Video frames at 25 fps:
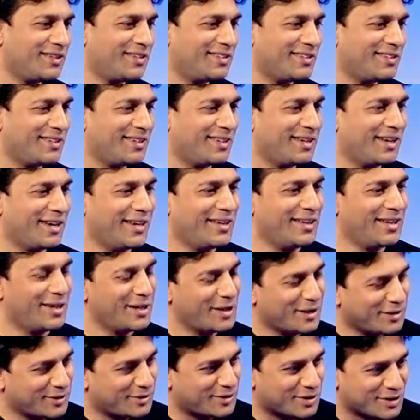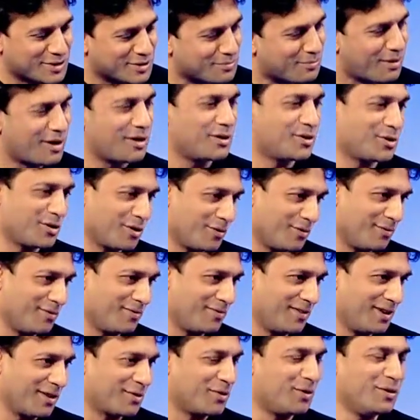No, no, no. This is my show. No,
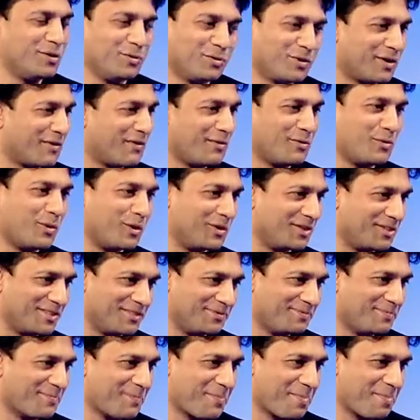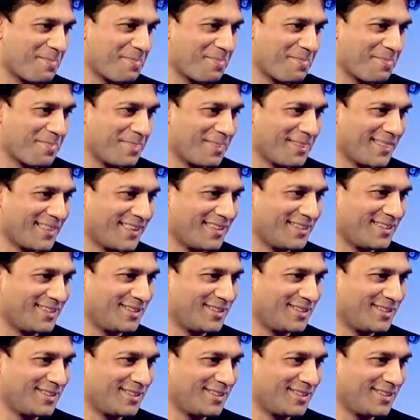no, I, I, I, want. I don't care.